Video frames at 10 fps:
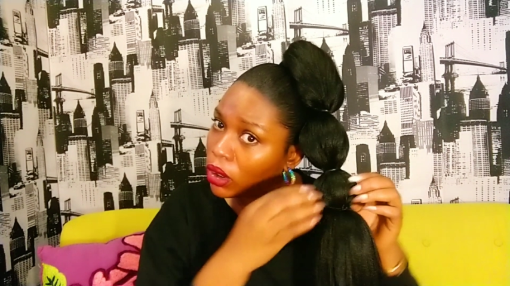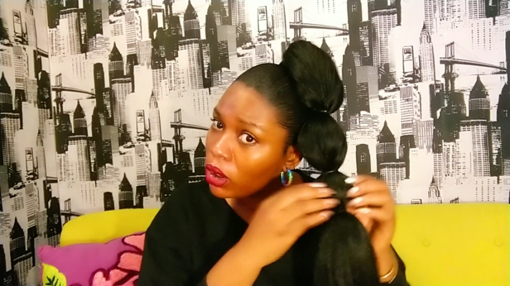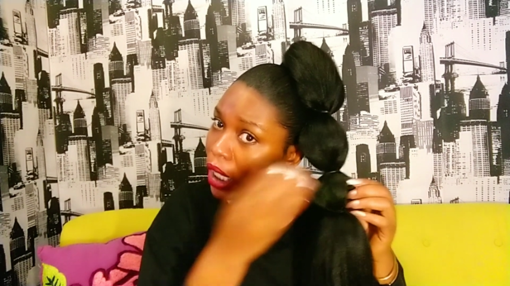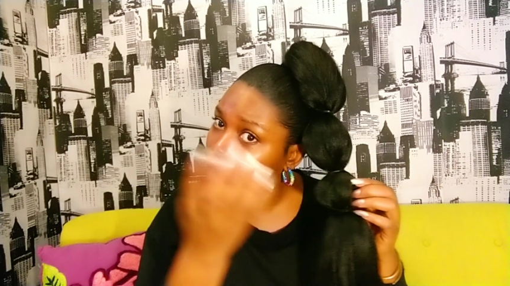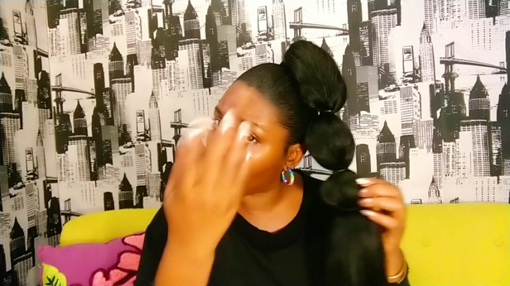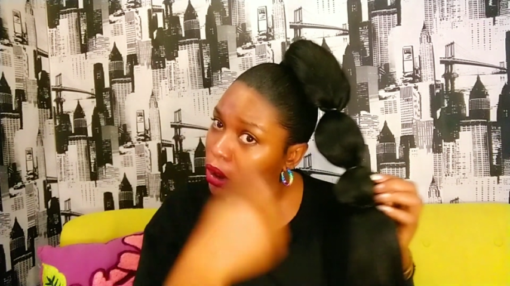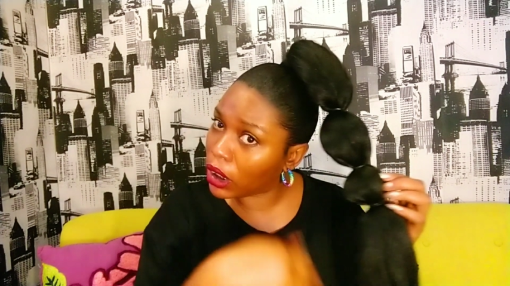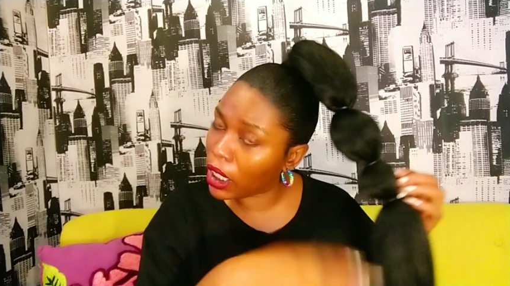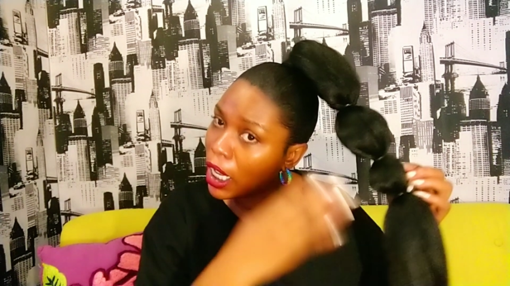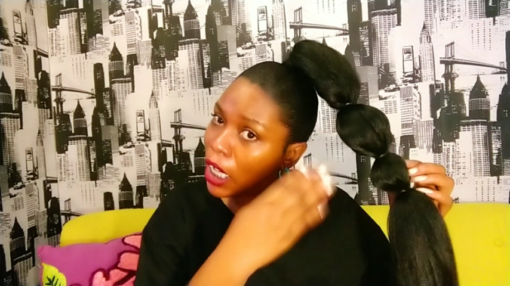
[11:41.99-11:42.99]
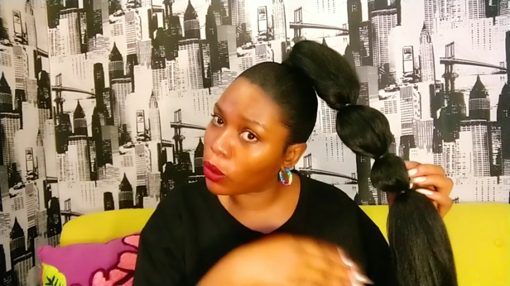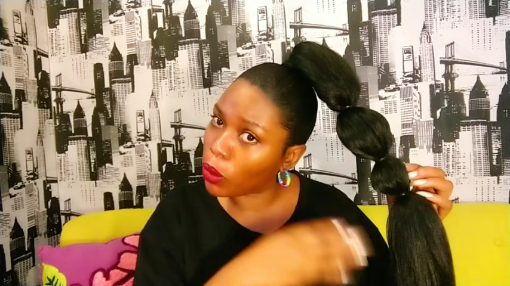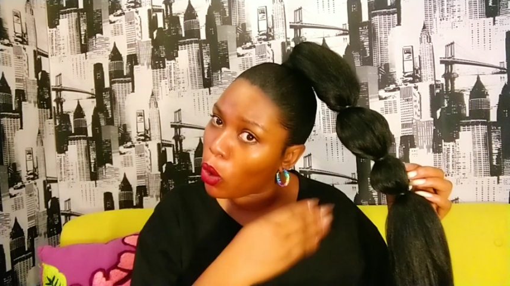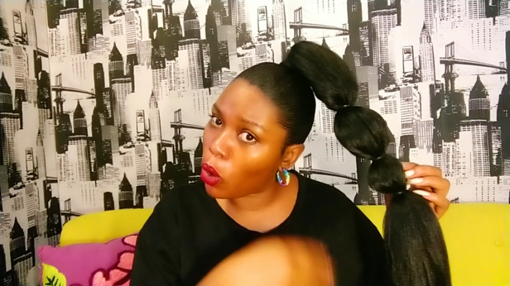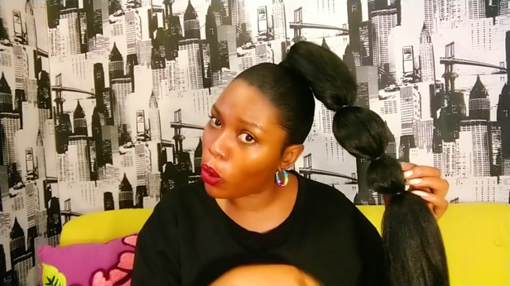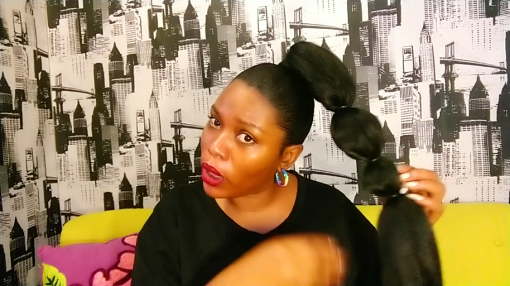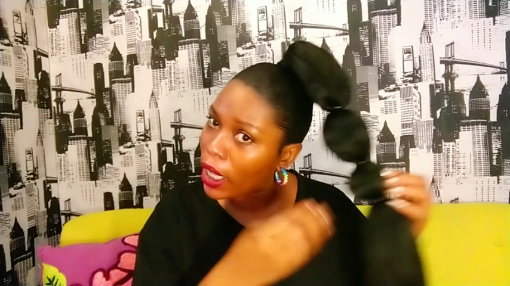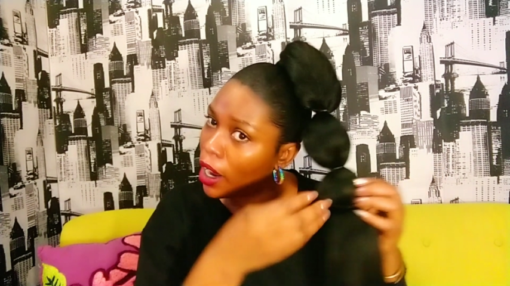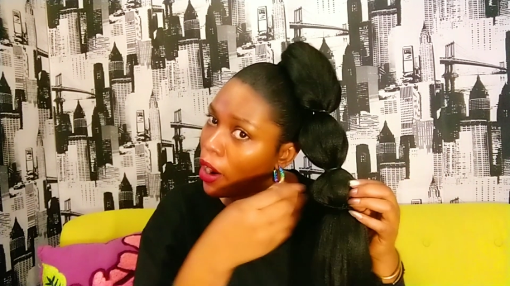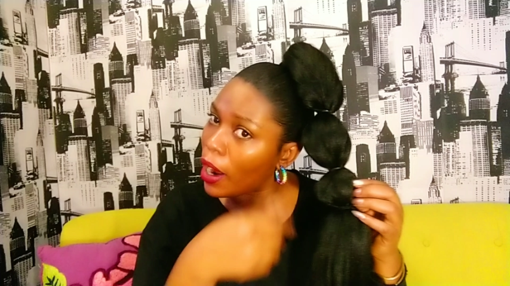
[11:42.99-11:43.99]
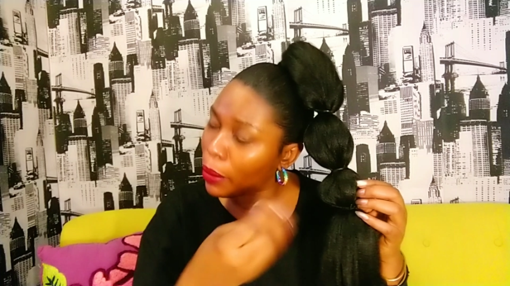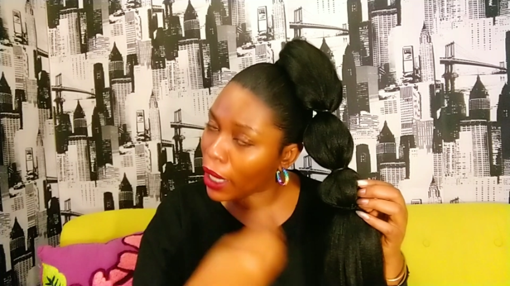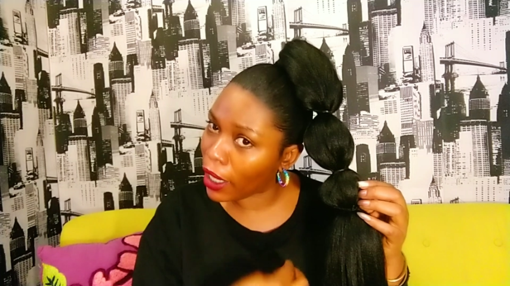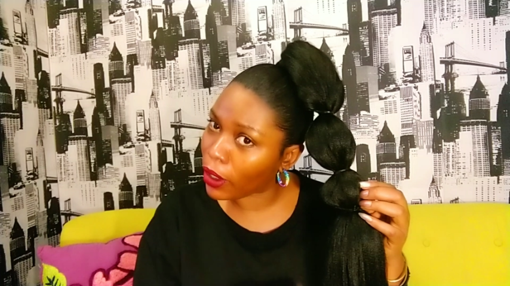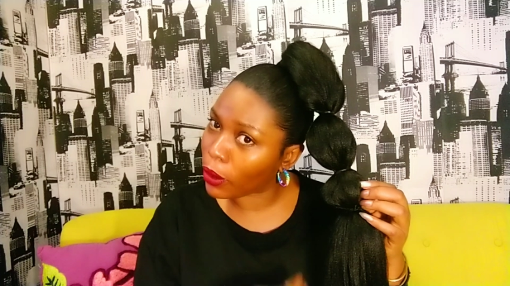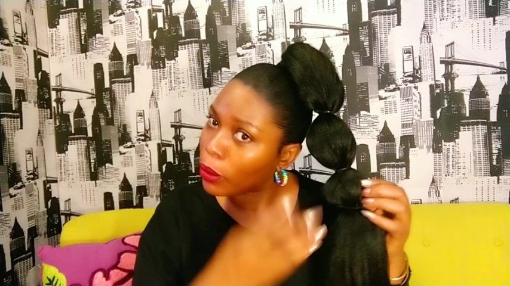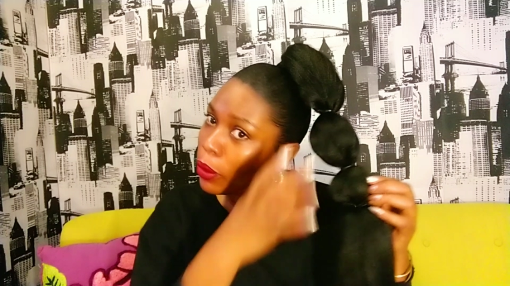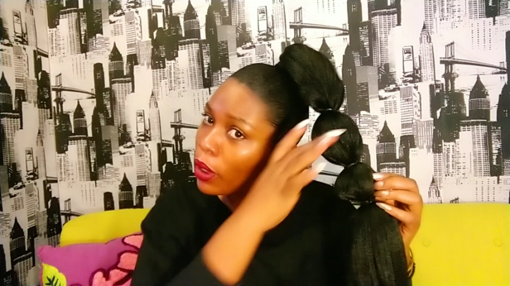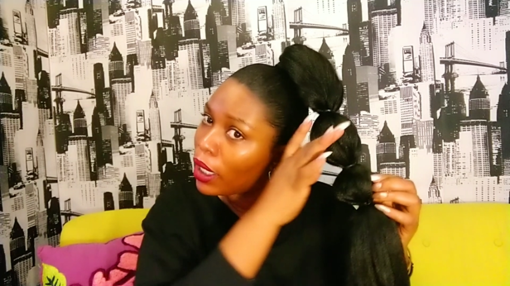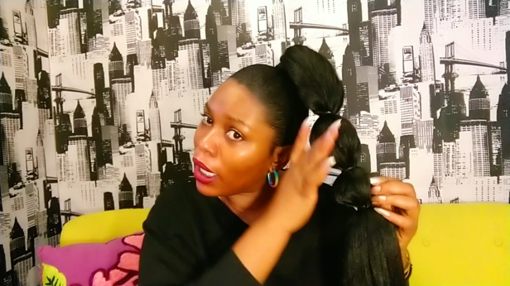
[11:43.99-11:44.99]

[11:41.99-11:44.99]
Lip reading: So as you see, as we go down, I'm kind of